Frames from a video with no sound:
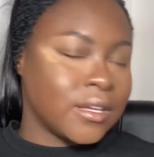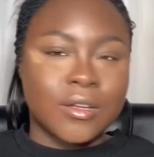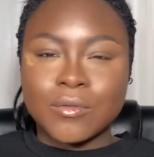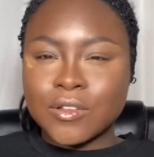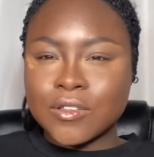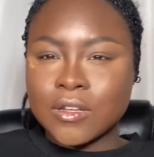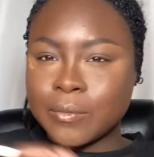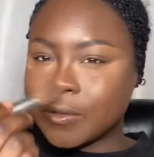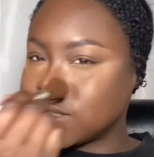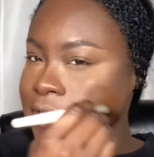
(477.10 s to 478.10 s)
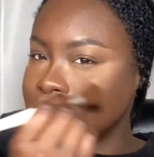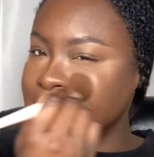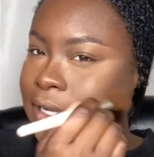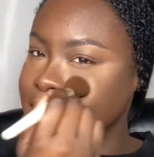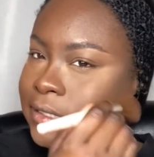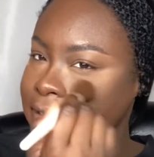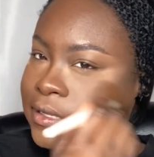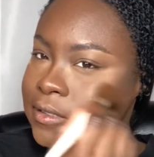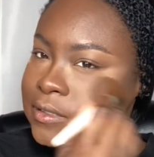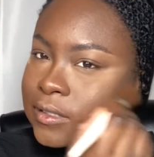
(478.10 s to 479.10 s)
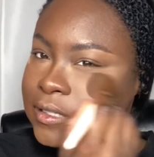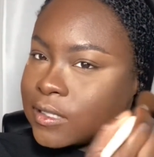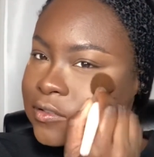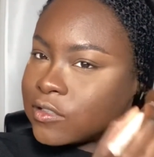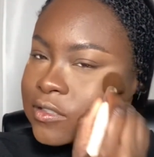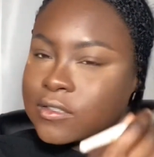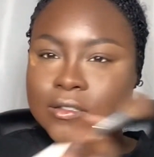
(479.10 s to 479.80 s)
we're just gonna pretend that I didn't in just